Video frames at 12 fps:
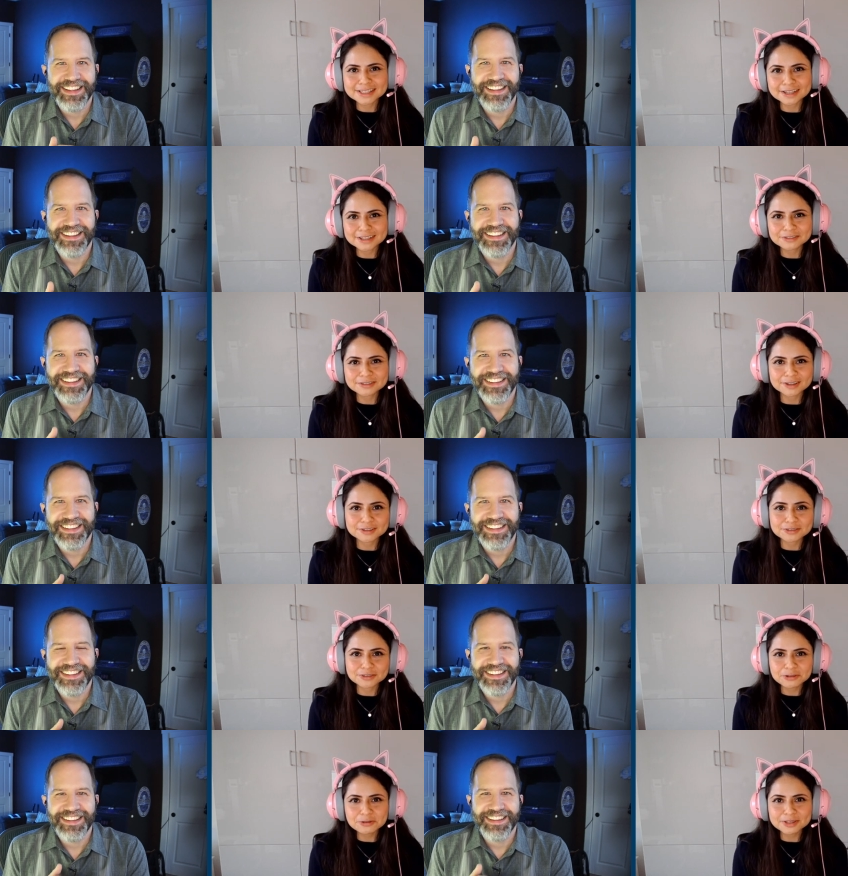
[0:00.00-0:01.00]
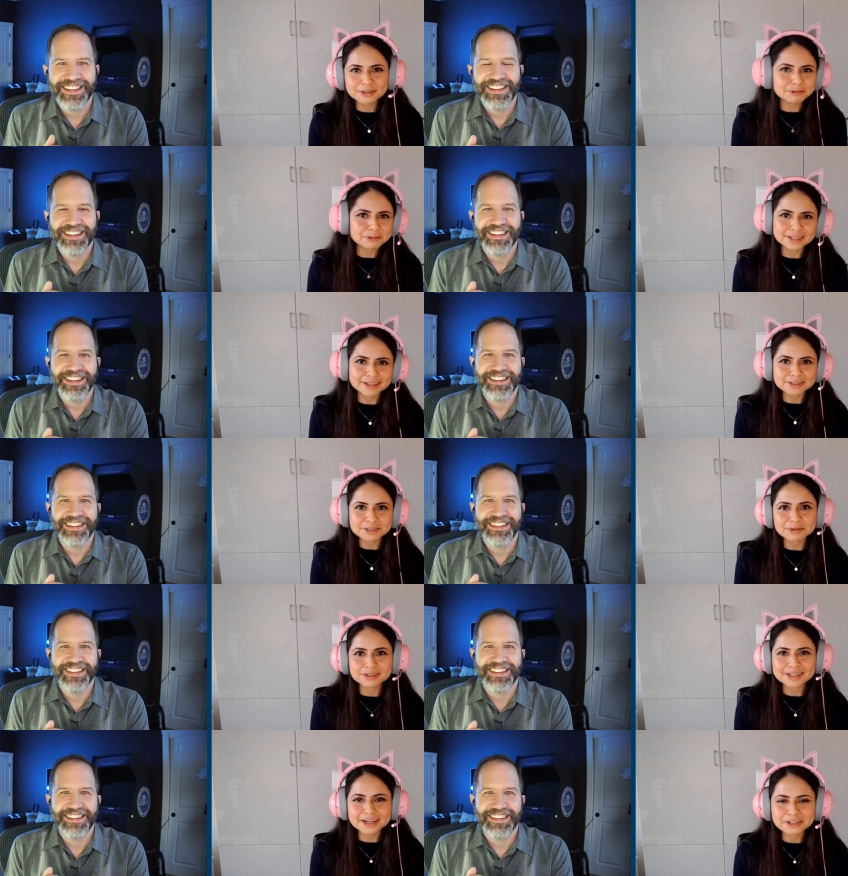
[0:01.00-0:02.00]
Speaker 1: excited to talk to you and everyone
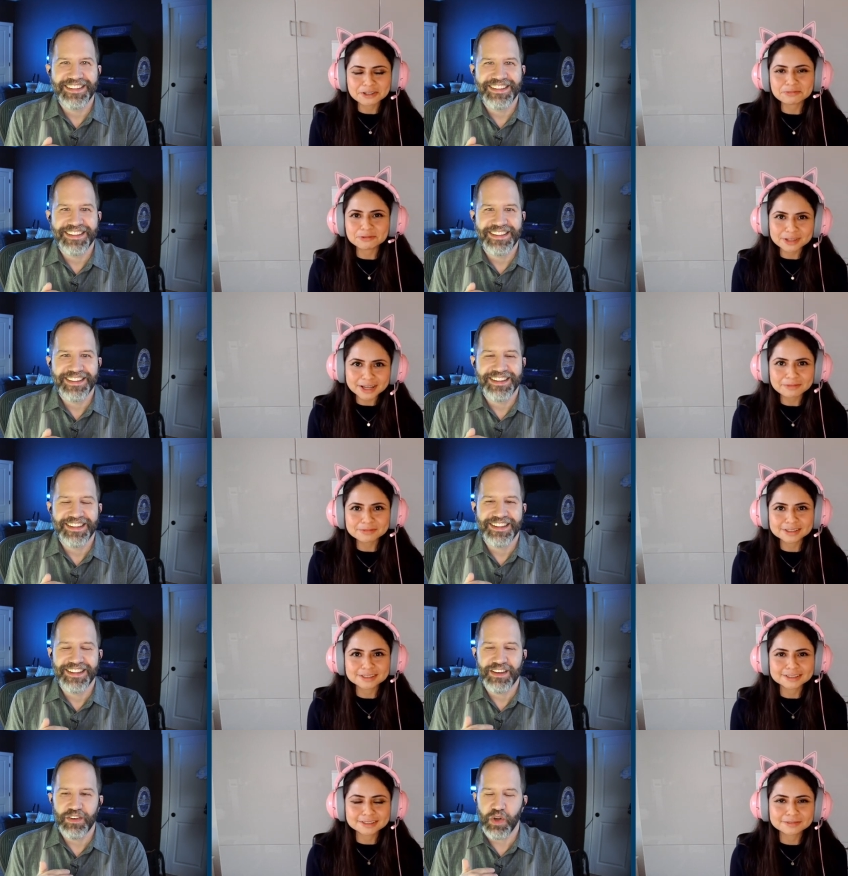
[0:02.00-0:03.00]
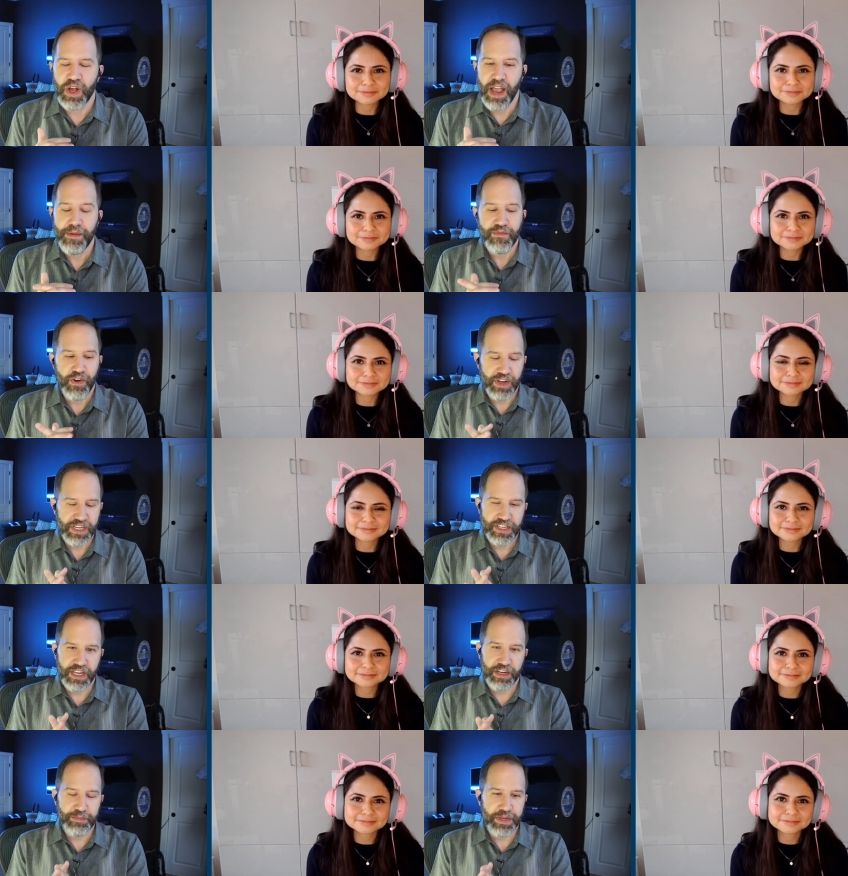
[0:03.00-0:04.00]
else about the Azure Mobile App.
Speaker 2: Well, I'm very
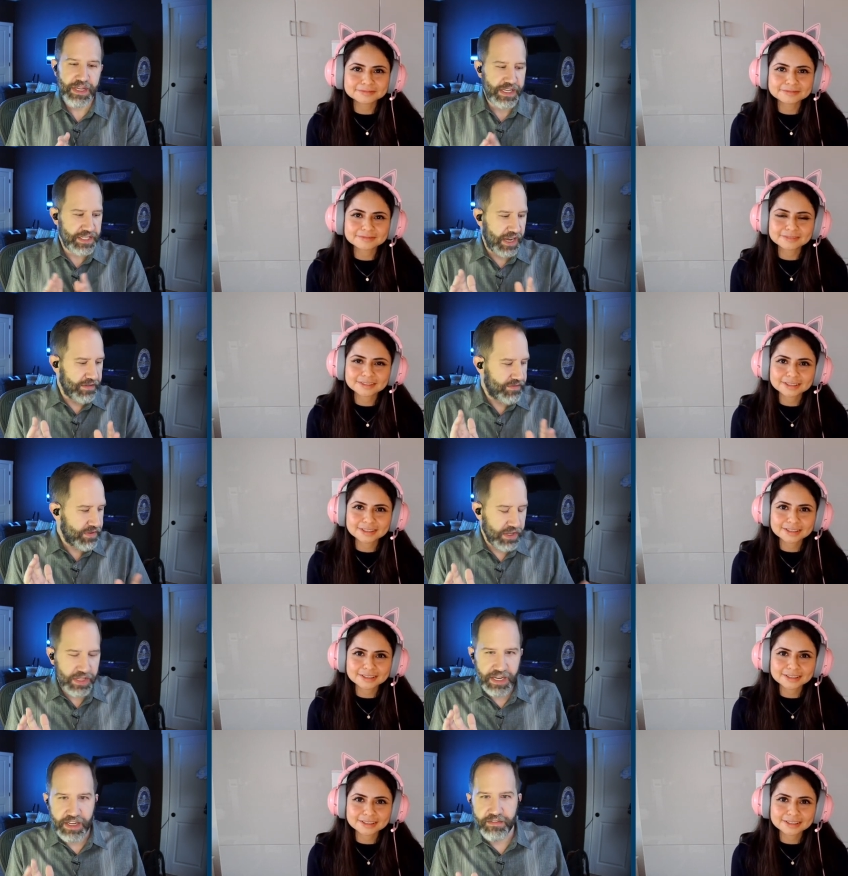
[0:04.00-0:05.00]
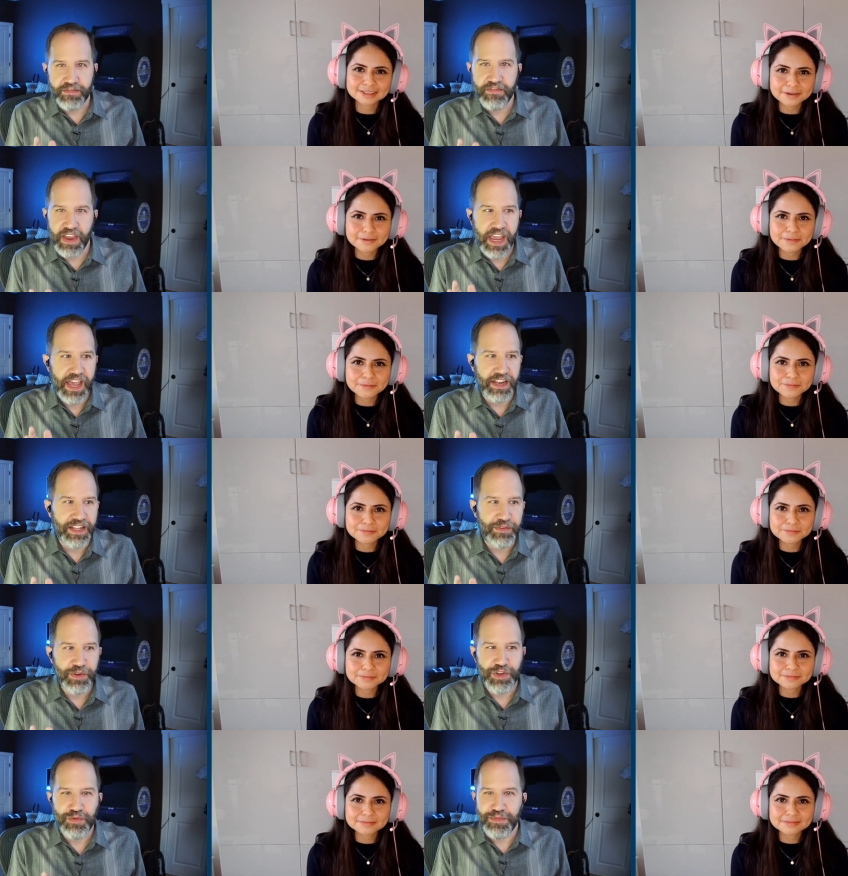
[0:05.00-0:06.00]
excited because I feel like a fan,
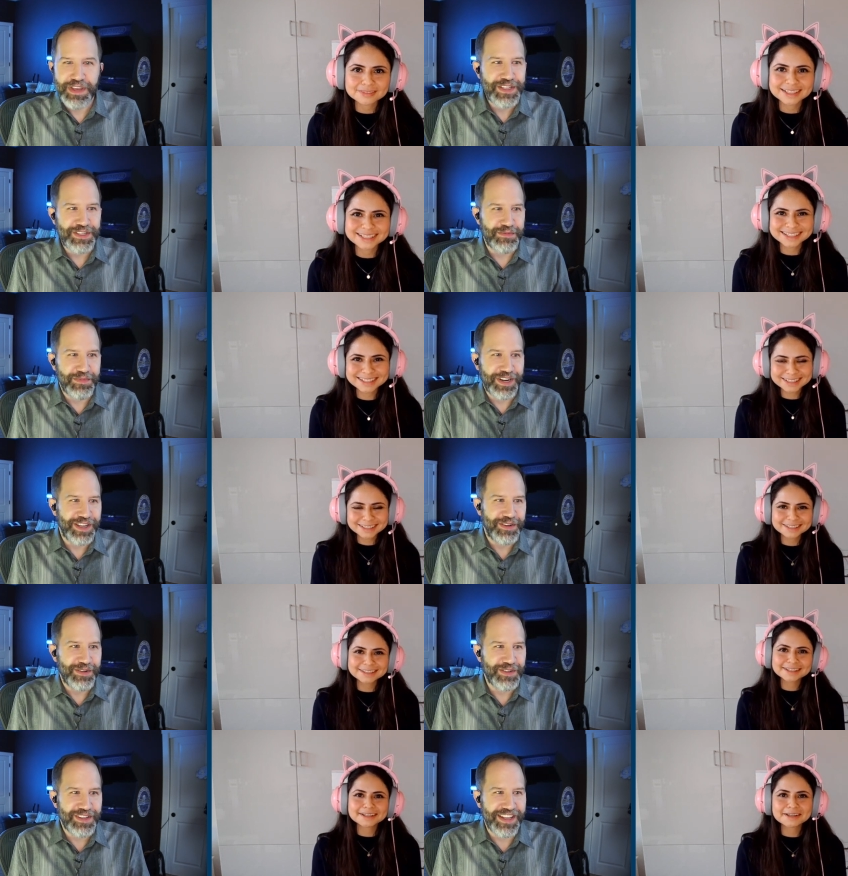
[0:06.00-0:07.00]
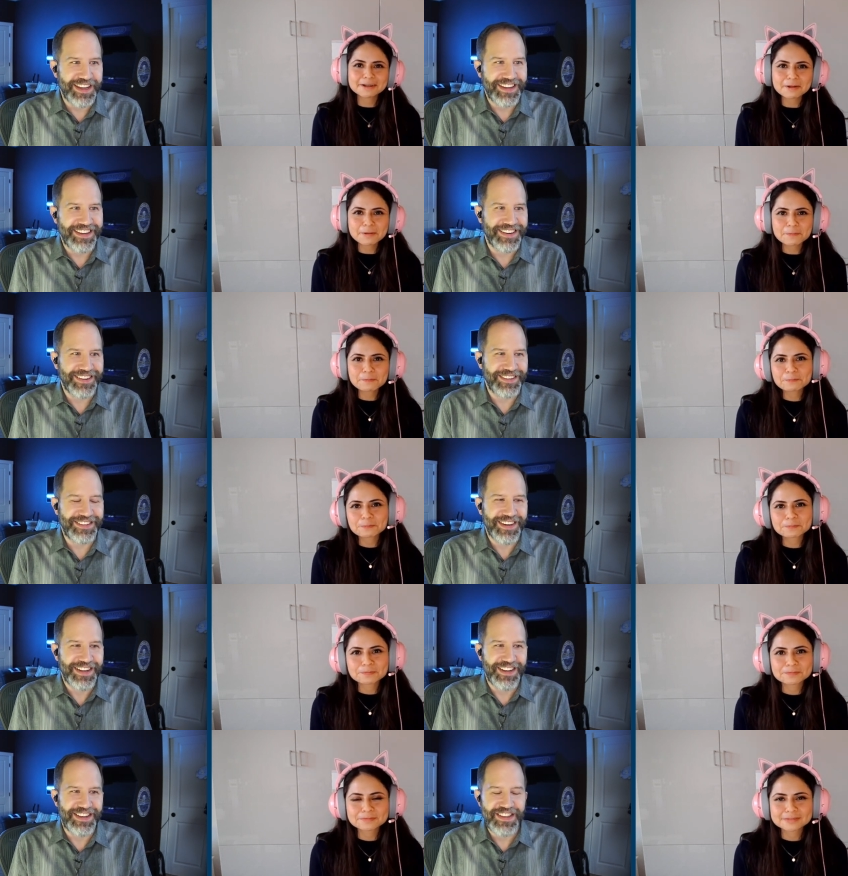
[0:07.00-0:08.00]
like when you meet somebody who like, you know,
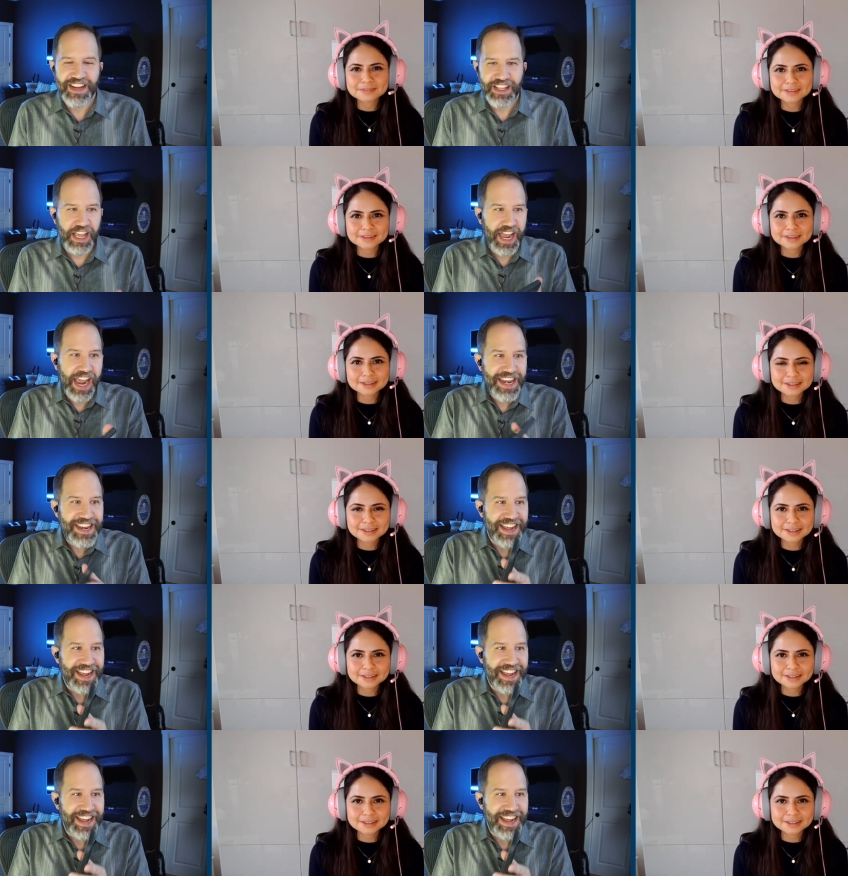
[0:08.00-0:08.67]
like I,